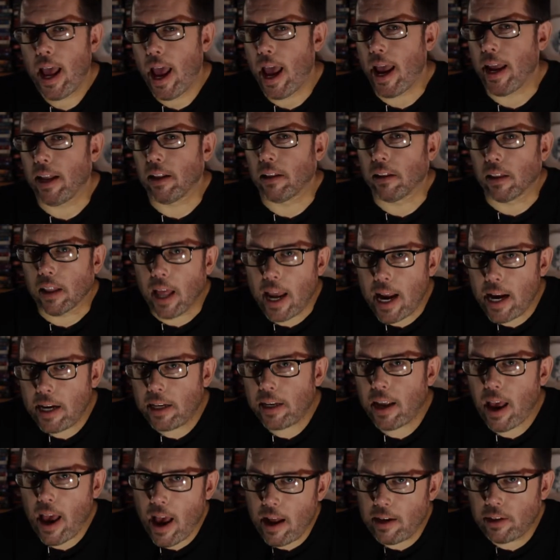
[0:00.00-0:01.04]
a
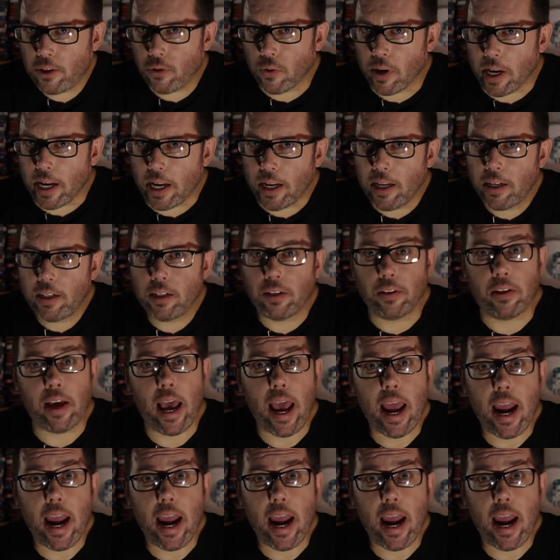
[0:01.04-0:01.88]
late entry to the